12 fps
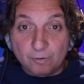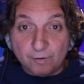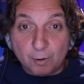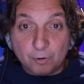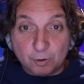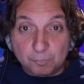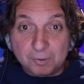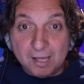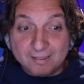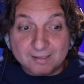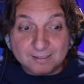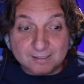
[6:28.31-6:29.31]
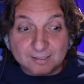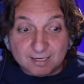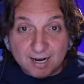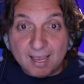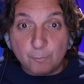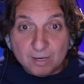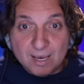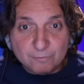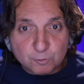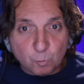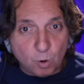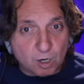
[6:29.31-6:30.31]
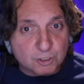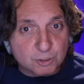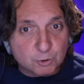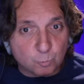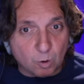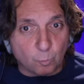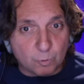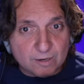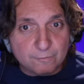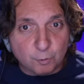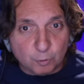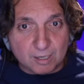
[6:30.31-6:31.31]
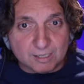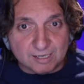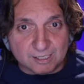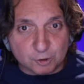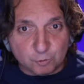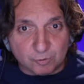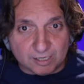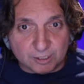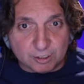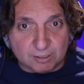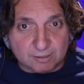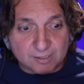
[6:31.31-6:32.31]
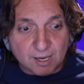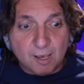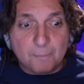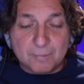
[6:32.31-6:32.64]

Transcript: if I were to apply this to today, we have to watch what we've created as traditions,